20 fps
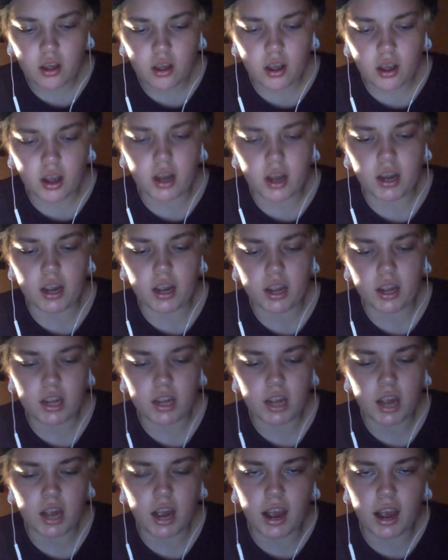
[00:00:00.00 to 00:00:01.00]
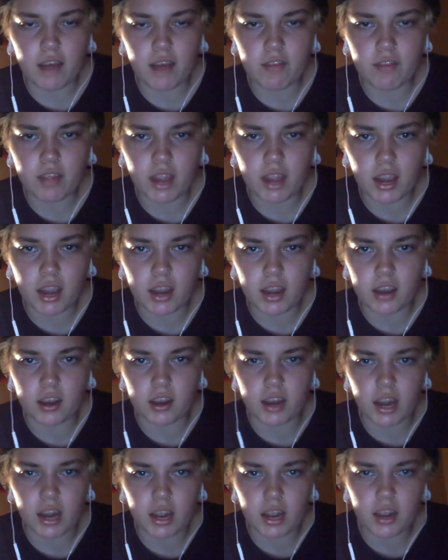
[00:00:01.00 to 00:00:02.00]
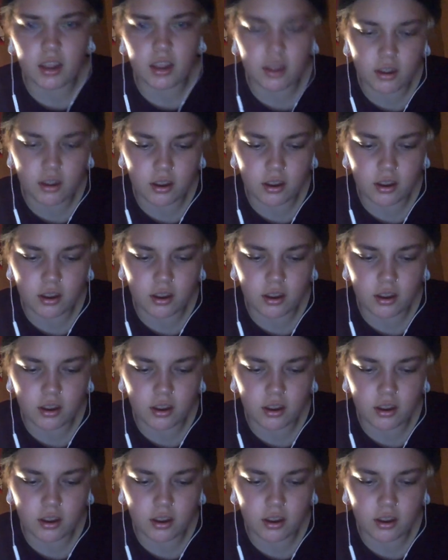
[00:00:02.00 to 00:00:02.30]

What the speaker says: and it's 10:30 at night,